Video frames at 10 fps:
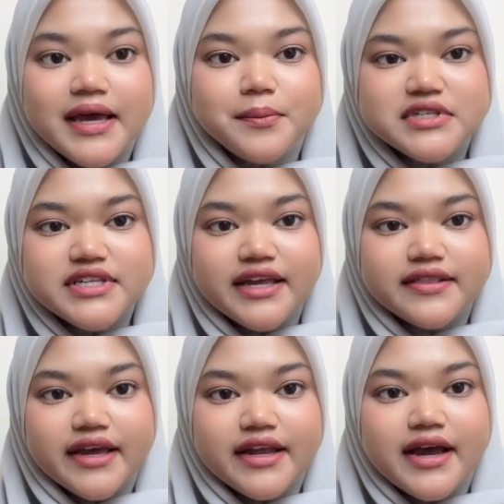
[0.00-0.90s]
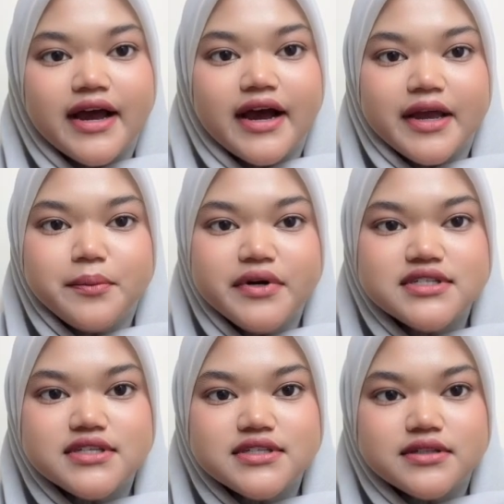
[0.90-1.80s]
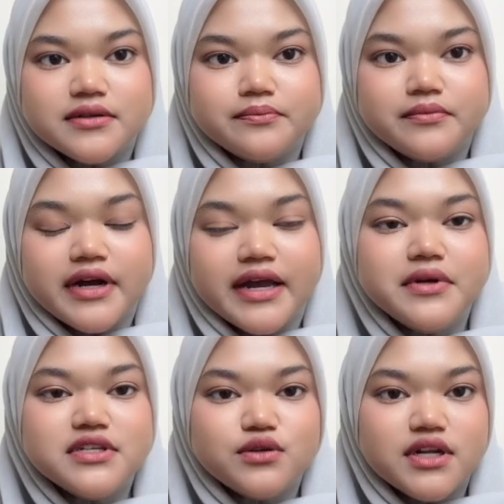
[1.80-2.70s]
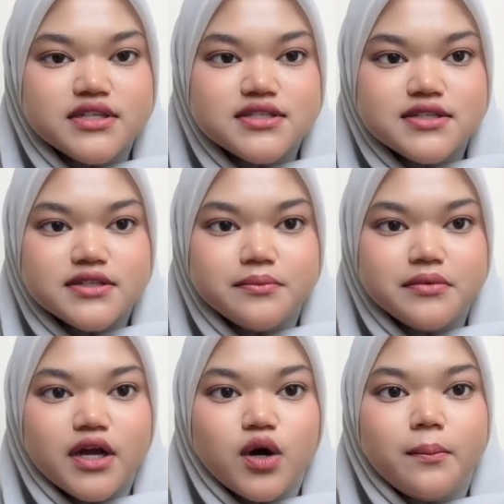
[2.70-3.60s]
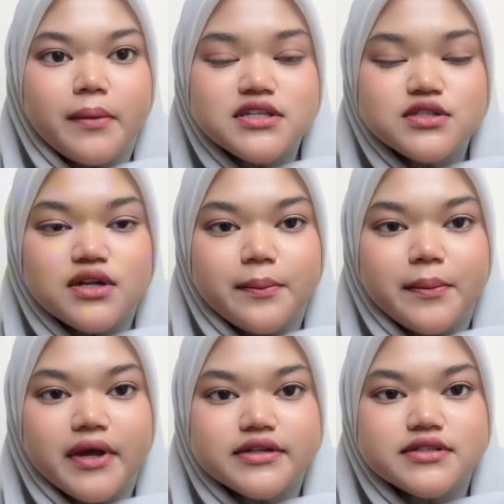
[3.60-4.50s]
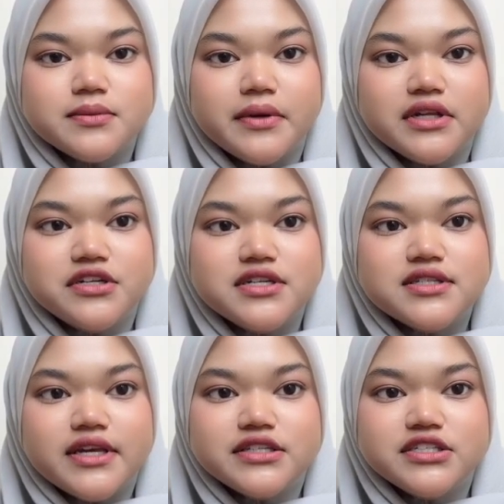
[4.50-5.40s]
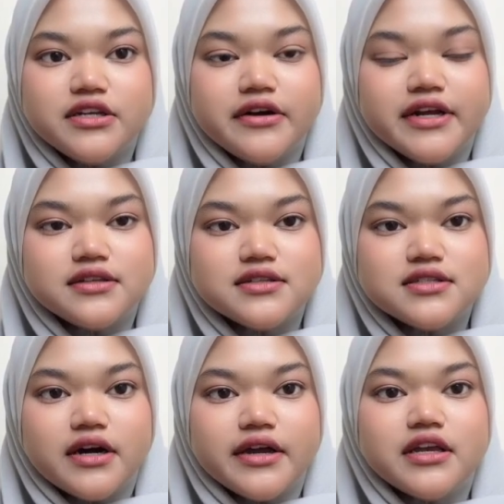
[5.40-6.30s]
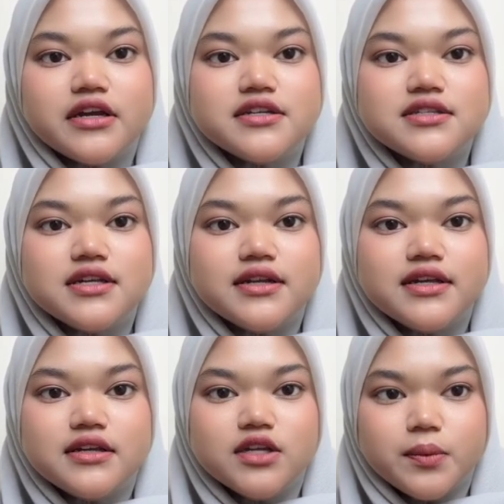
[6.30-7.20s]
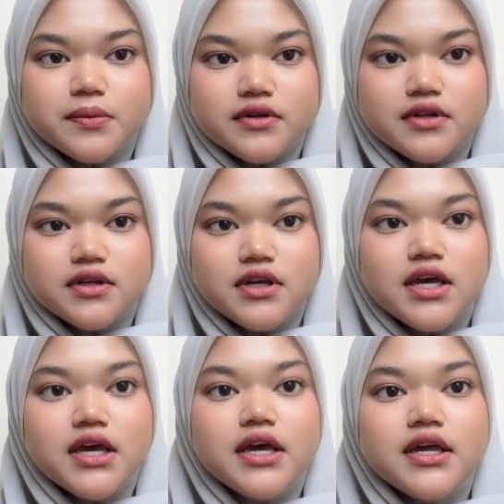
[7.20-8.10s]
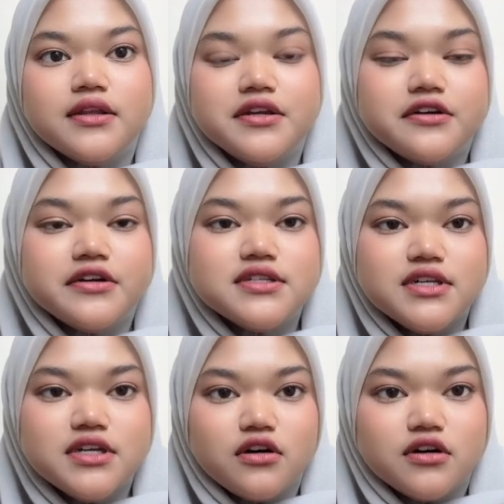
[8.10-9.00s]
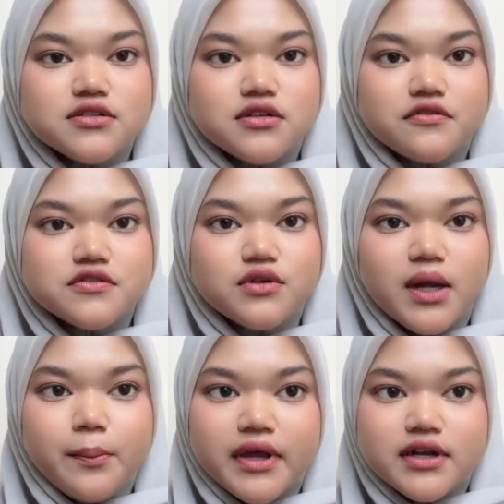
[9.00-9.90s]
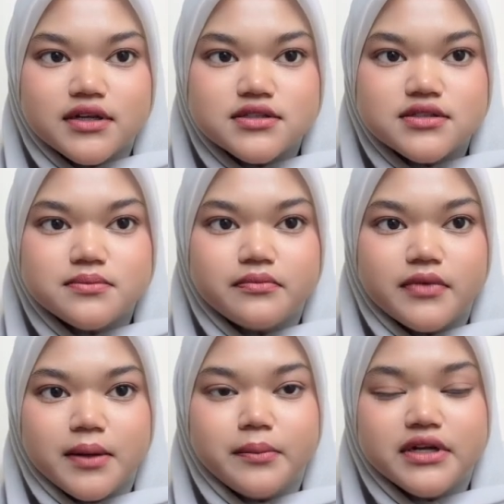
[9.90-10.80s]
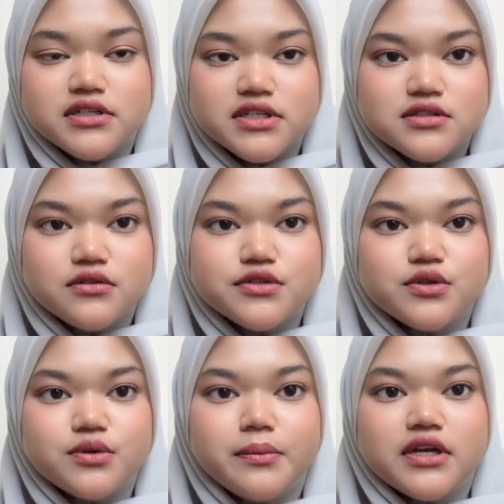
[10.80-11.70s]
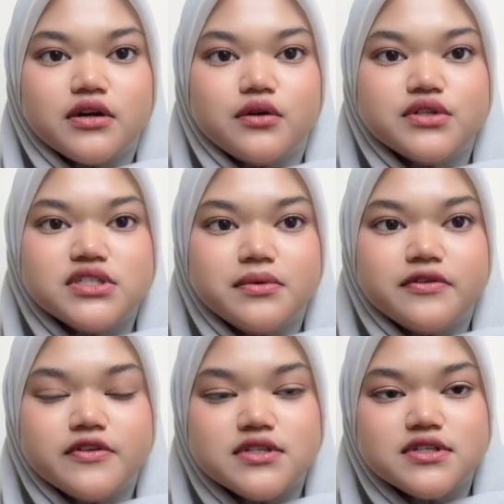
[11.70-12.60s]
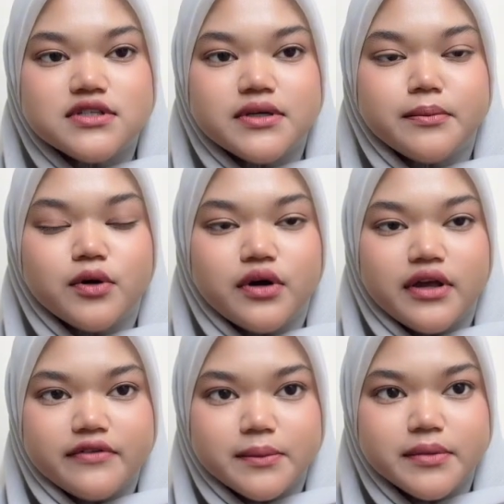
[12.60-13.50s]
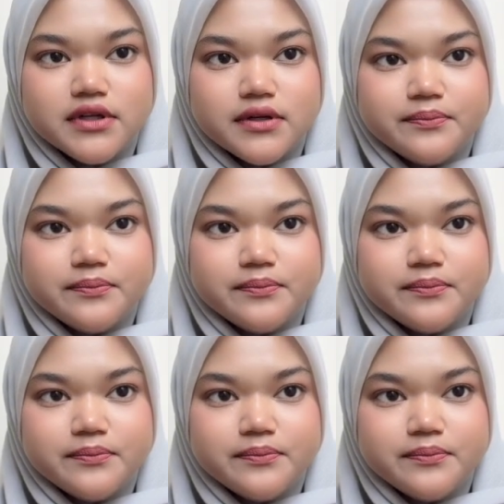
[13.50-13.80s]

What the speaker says: Besides that, hybrid solar systems that combine solar panels, batteries and generators are increasingly adopted. The decreasing cost of solar panels and batteries also make OGPV system more affordable.